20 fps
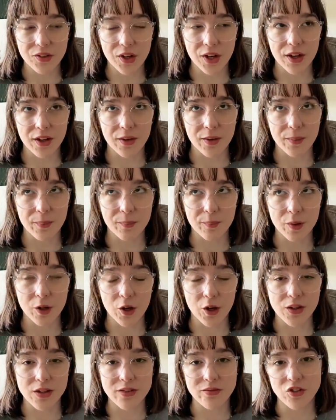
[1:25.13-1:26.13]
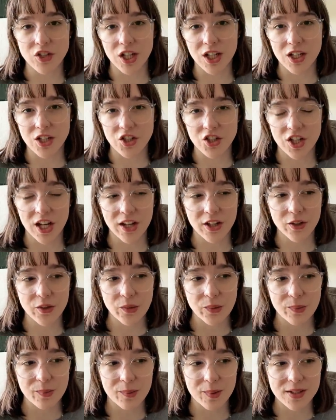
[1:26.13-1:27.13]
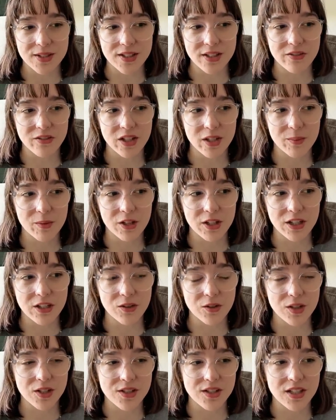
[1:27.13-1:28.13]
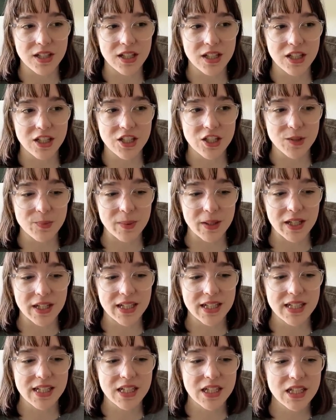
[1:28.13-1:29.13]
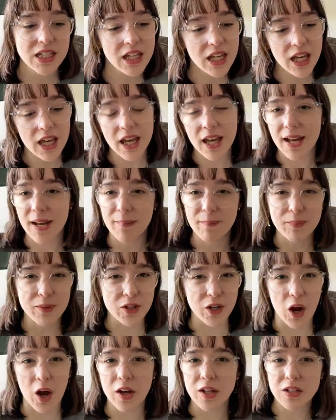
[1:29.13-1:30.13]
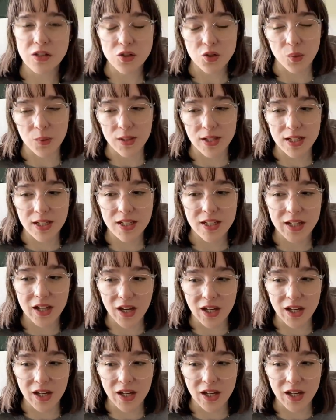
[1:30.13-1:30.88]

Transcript: um, Gods of Jade and Shadow by Silvia Moreno Garcia just because I'm not enjoying it.